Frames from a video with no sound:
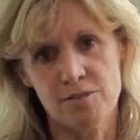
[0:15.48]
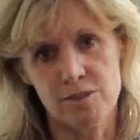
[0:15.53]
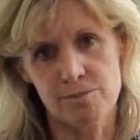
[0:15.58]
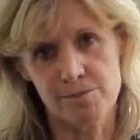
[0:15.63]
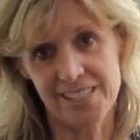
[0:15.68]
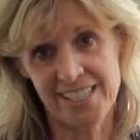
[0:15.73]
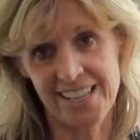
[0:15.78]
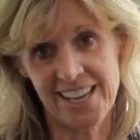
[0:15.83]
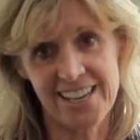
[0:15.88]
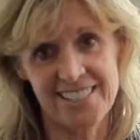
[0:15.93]
from
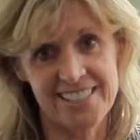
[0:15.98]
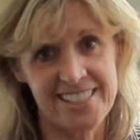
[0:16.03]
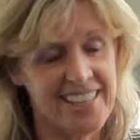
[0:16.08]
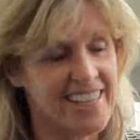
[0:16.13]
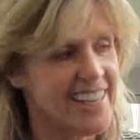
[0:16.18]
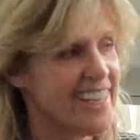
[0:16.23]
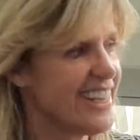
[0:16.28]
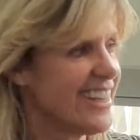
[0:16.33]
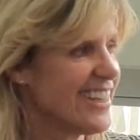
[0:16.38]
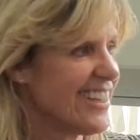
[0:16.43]
CIT
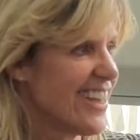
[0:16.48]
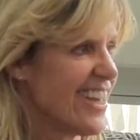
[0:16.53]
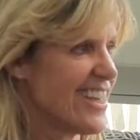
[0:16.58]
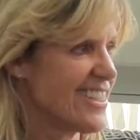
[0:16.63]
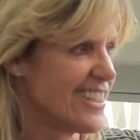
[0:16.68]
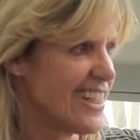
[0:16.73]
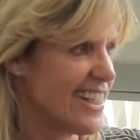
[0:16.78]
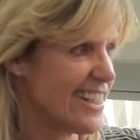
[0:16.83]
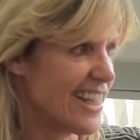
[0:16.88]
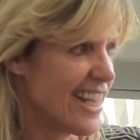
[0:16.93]
as
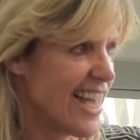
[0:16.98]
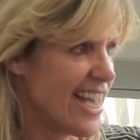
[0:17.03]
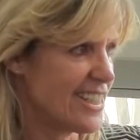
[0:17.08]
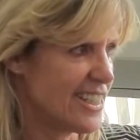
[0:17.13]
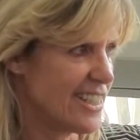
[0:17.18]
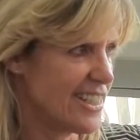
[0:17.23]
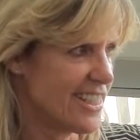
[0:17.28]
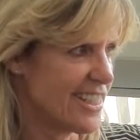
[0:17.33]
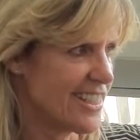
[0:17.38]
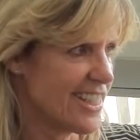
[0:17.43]
an
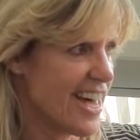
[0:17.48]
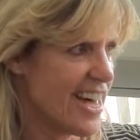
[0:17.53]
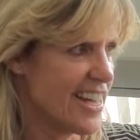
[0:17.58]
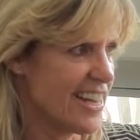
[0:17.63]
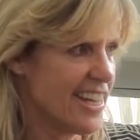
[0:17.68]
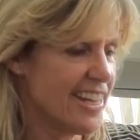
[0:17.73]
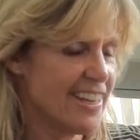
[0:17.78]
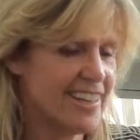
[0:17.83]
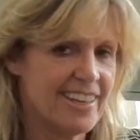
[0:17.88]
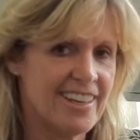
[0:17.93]
education designer.